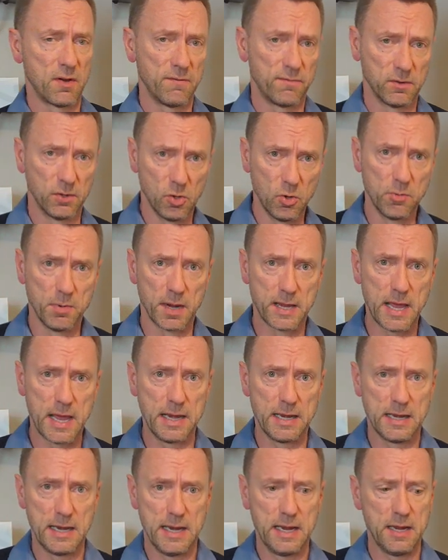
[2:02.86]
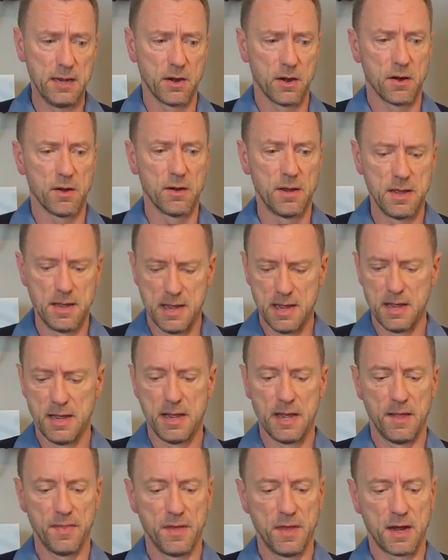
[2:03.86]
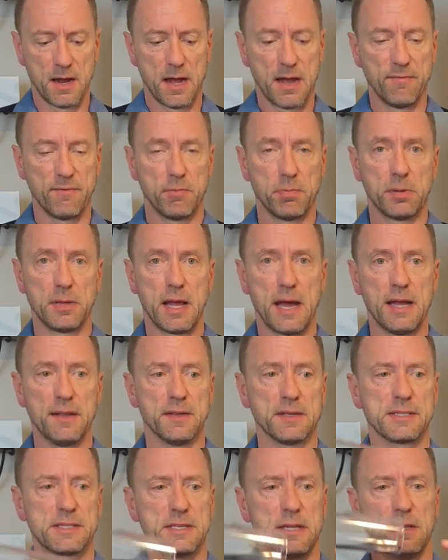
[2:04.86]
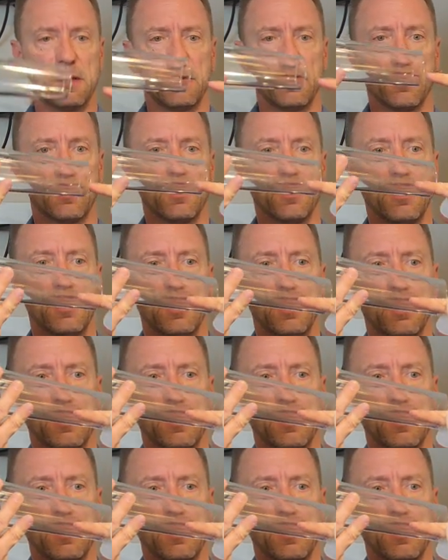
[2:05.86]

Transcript: I've lubricated here, and then I've applied the cylinder